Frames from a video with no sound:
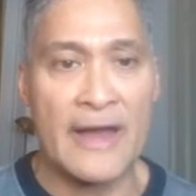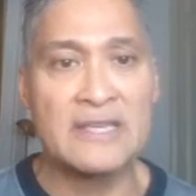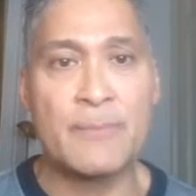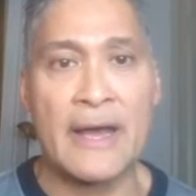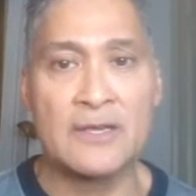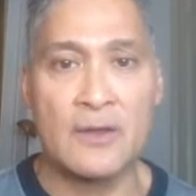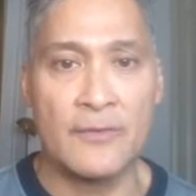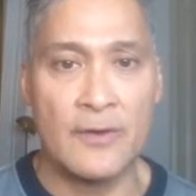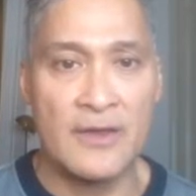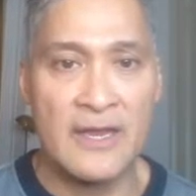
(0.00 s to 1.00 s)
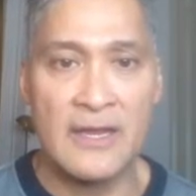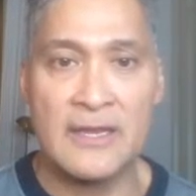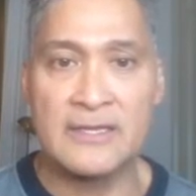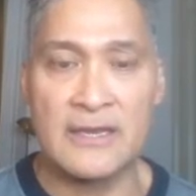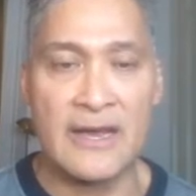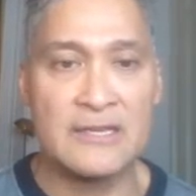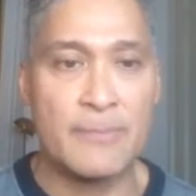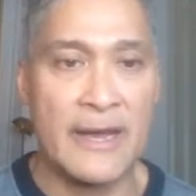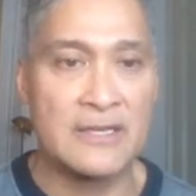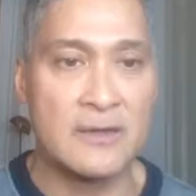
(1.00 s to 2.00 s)
ice packs on their knees and ice
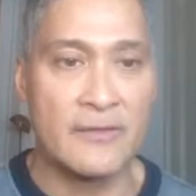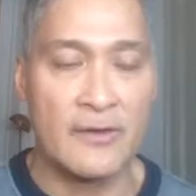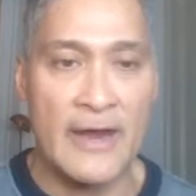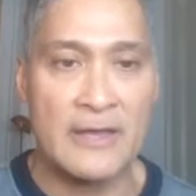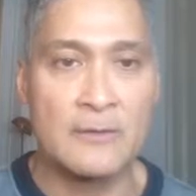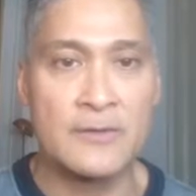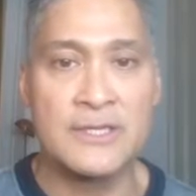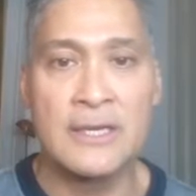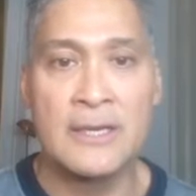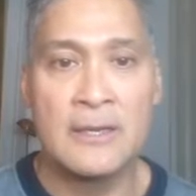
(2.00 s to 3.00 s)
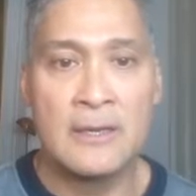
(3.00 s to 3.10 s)
packs on their ankles,